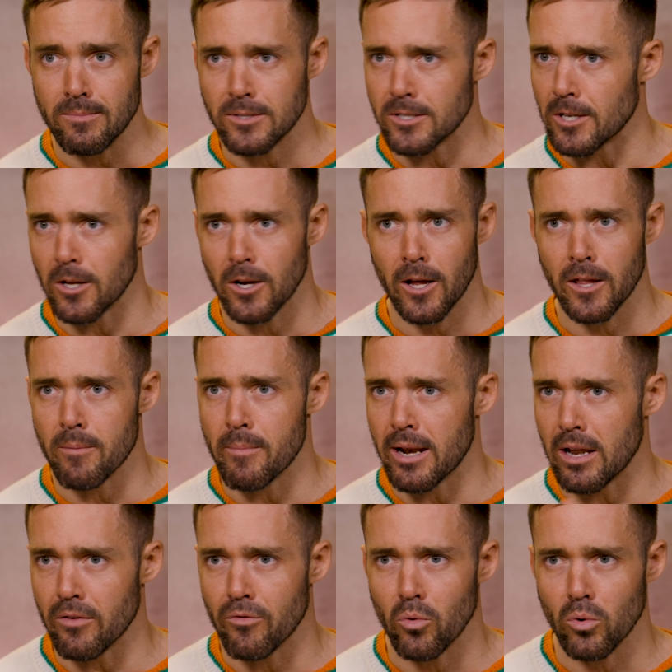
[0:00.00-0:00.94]
So like the
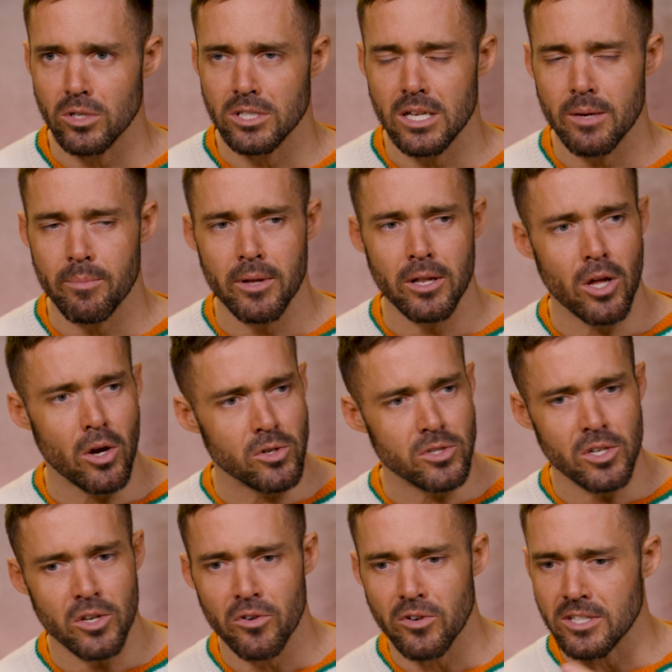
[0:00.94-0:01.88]
minute you fall asleep, it knows
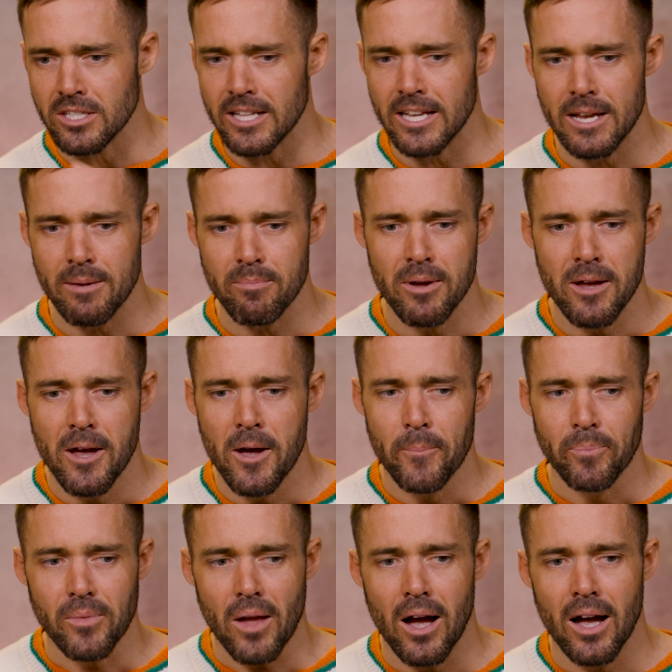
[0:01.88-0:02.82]
that you're asleep.
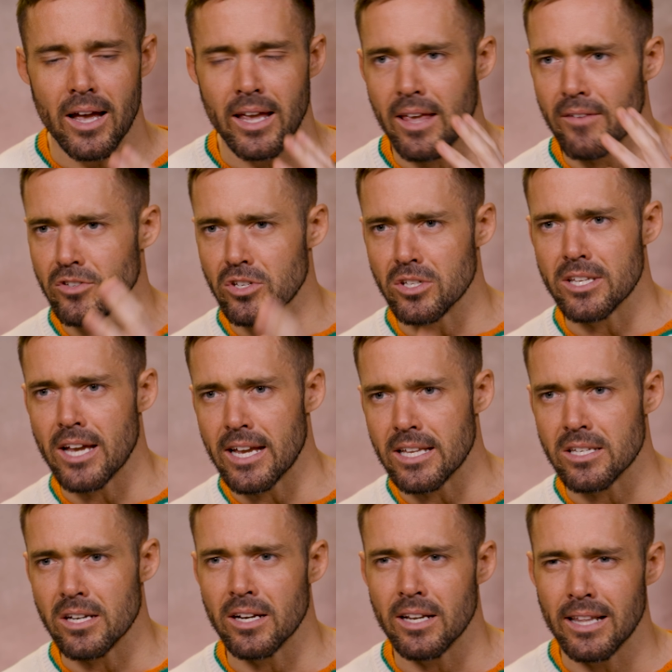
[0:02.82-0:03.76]
It gives you
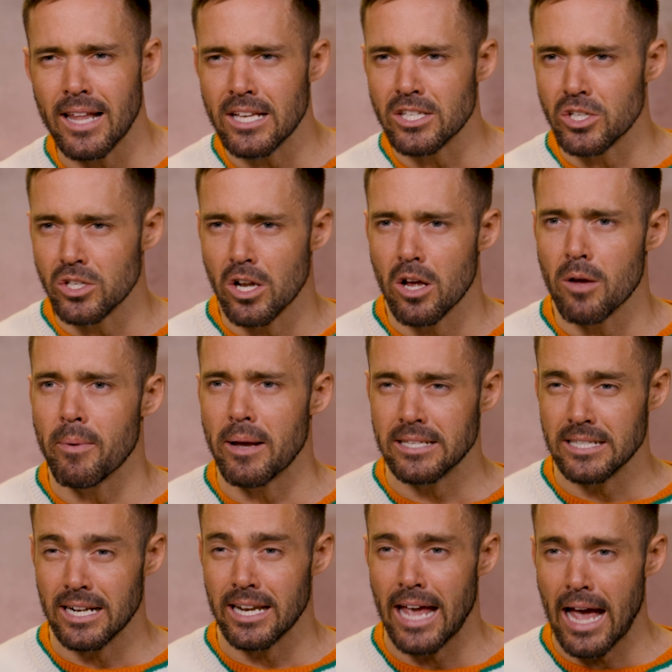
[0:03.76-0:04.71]
data. It lets you know
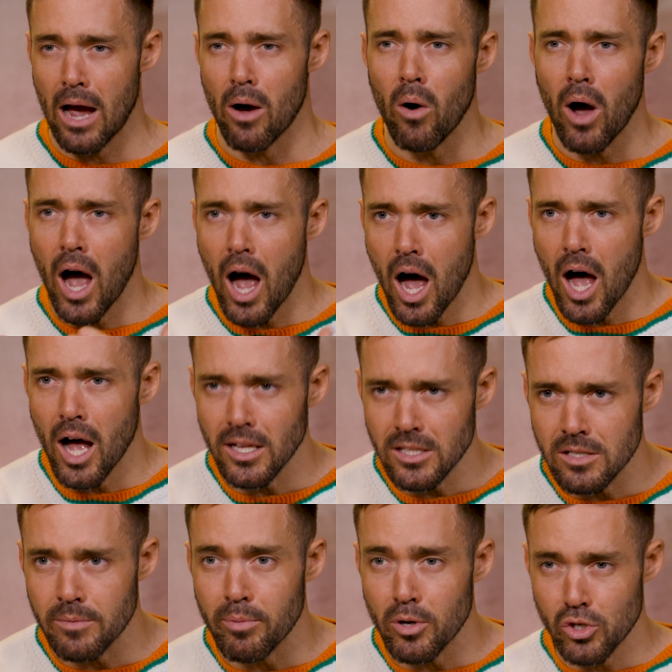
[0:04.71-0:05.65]
basically how hard
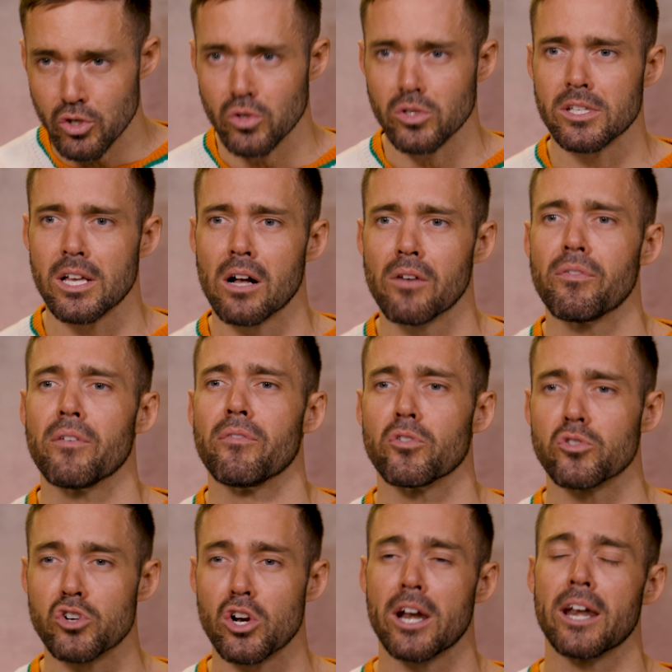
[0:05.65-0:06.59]
to push yourself if you're
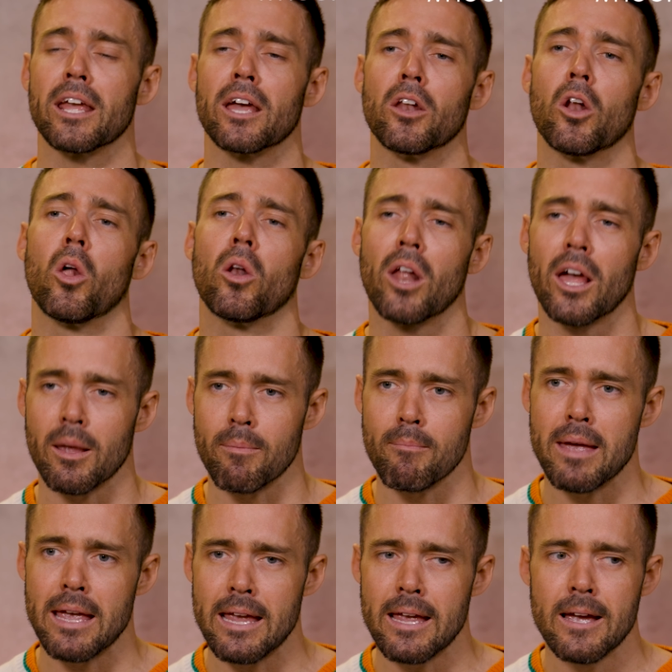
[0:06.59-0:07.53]
training a lot like
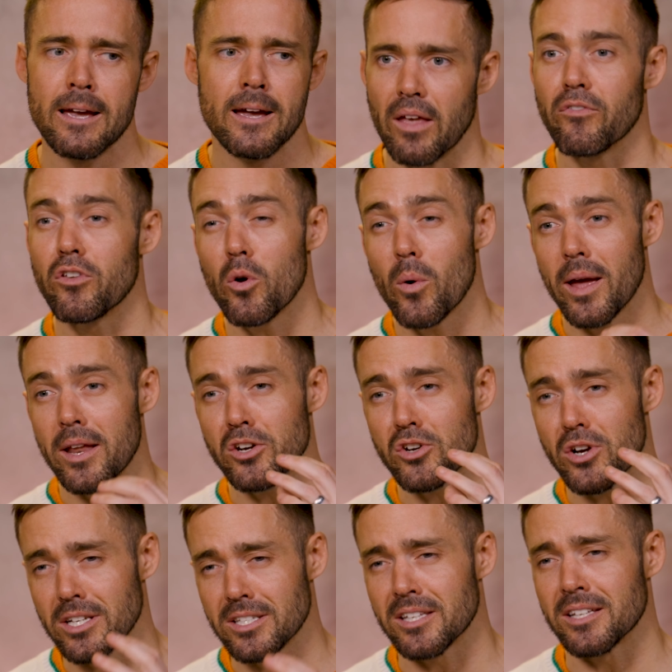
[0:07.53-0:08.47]
me. If you are
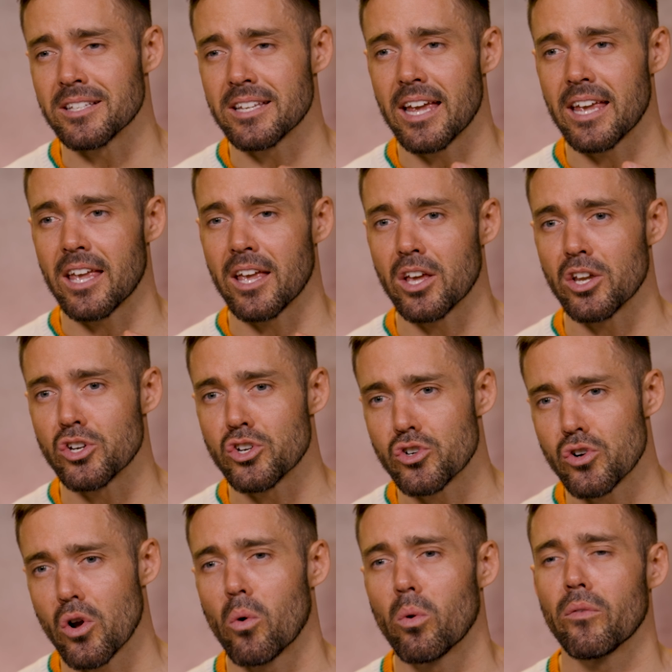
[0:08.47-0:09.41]
interested in taking
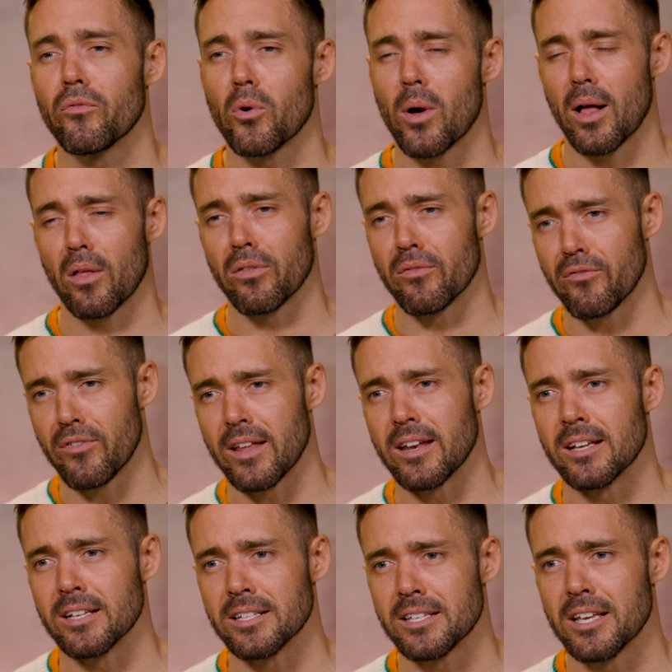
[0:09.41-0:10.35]
control of your health and
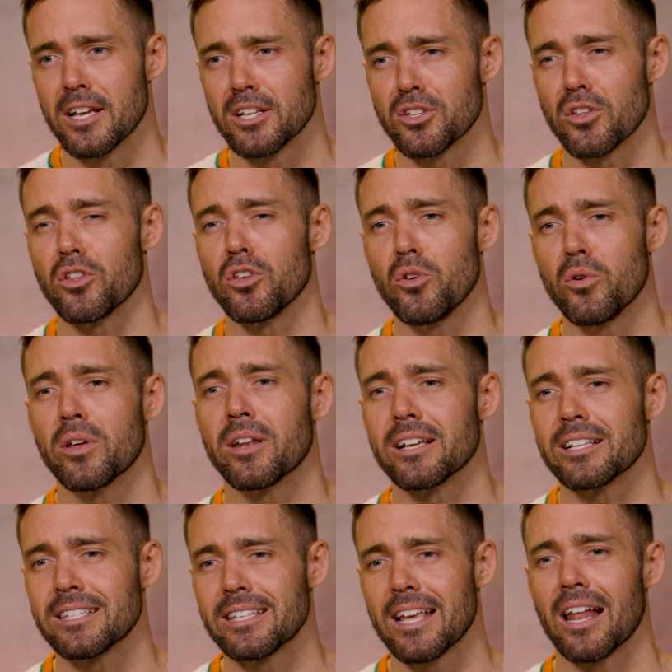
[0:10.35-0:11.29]
fitness so that you can
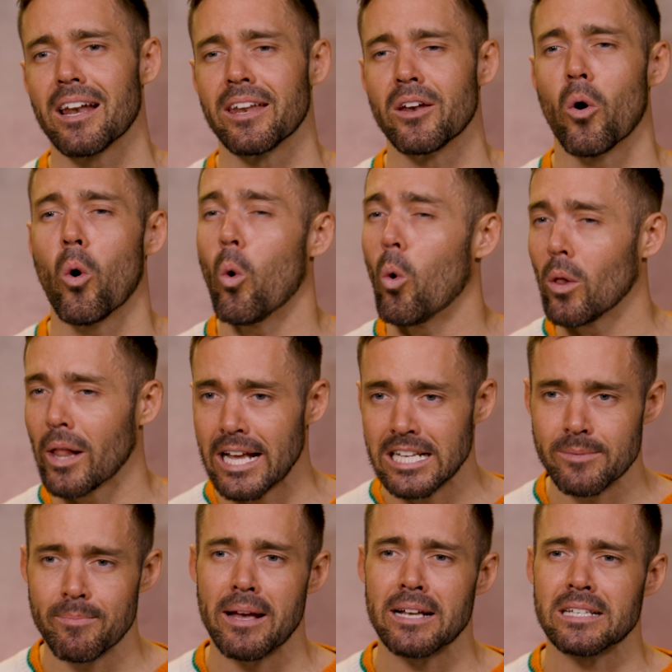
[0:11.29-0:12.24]
excel in all
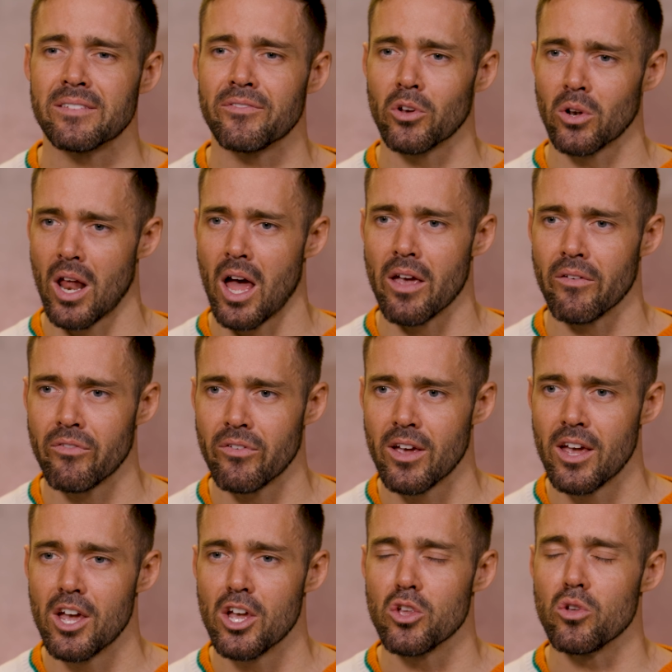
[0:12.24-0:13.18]
aspects of your life,
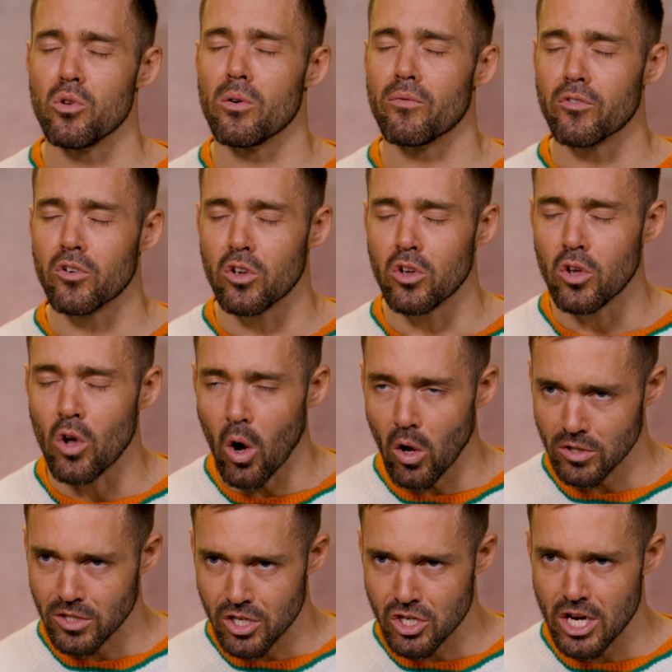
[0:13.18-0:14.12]
you've
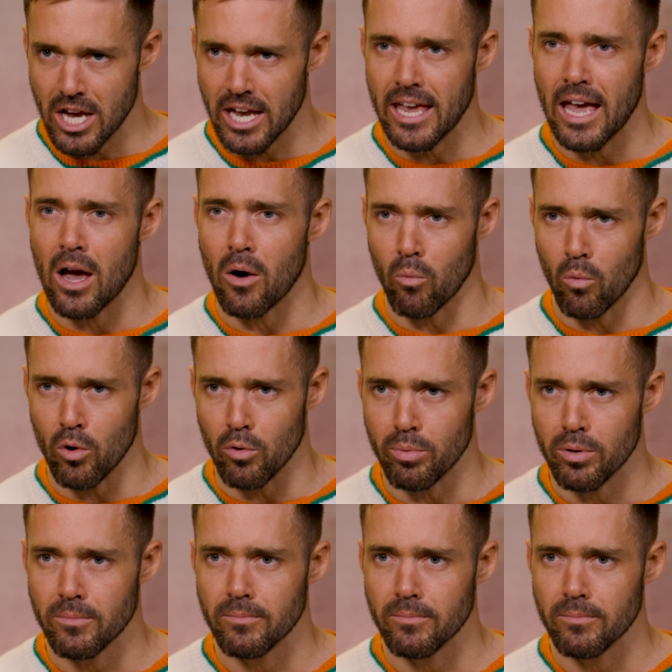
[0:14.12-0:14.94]
got to check out Whoop.